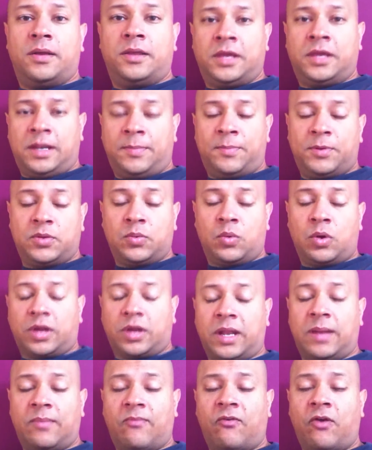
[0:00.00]
You got to put the
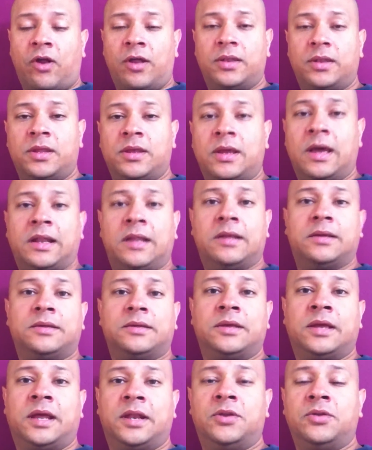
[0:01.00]
work in up front. You got to
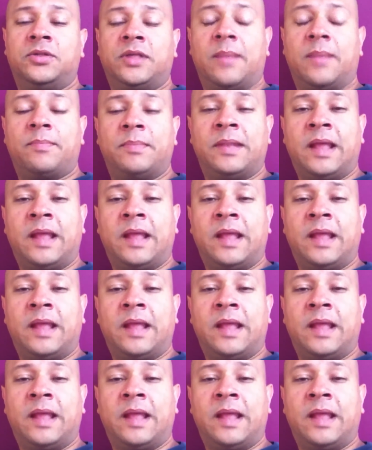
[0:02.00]
do that.